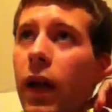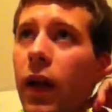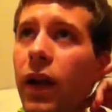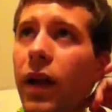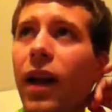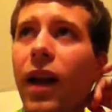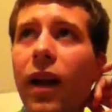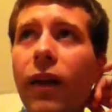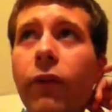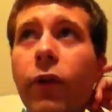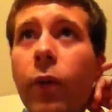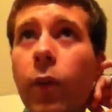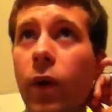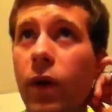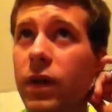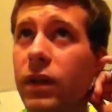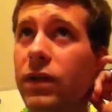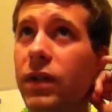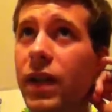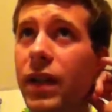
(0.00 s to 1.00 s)
Now, not every
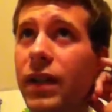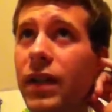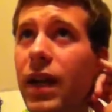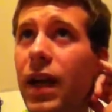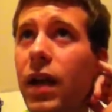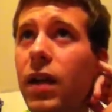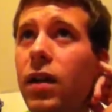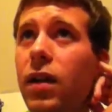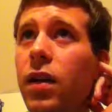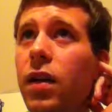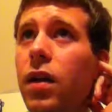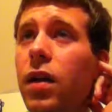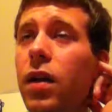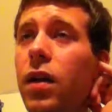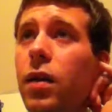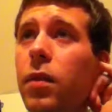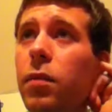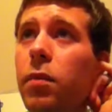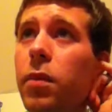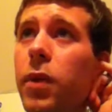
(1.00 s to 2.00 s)
word is like that,
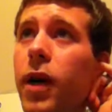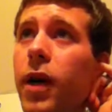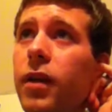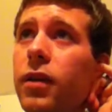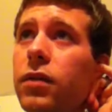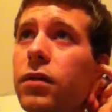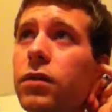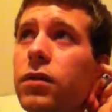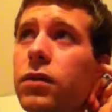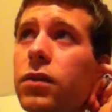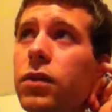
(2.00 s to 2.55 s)
but